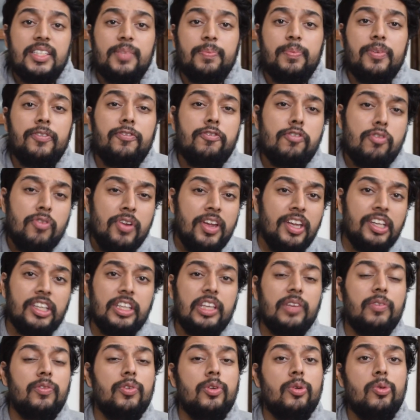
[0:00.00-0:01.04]
before I
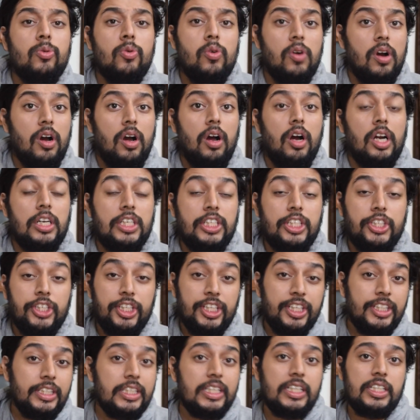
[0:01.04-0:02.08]
give you a
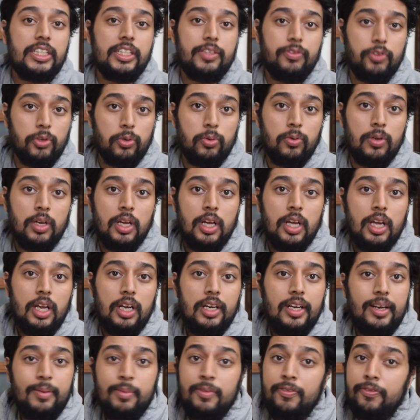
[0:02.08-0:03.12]
detailed review,
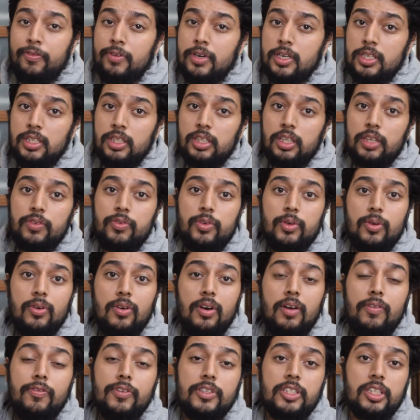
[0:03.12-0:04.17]
let me first give you
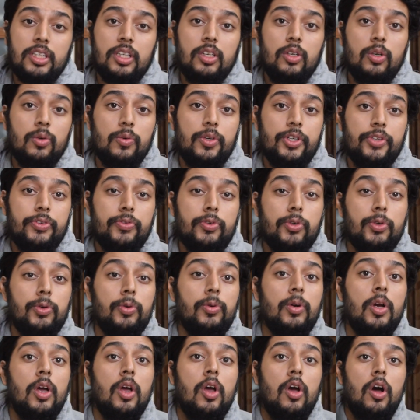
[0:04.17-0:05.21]
a physical overview
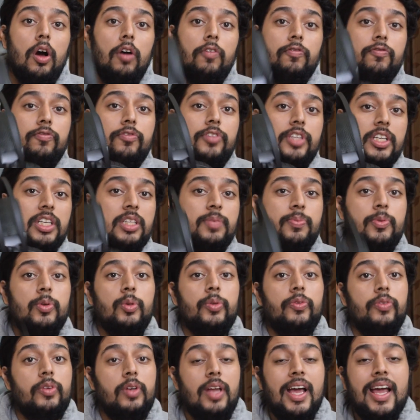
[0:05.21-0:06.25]
of these
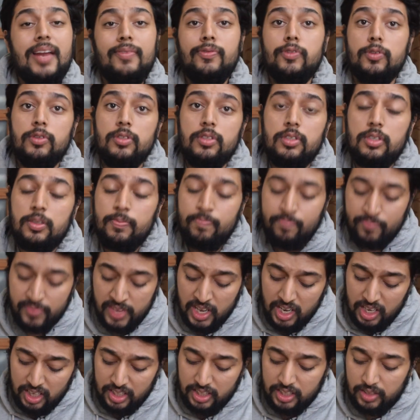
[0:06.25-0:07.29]
beautiful headphones.
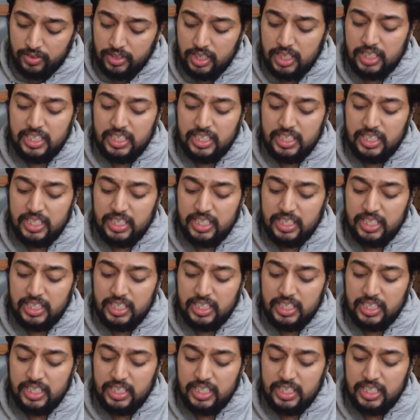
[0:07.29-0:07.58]
Now these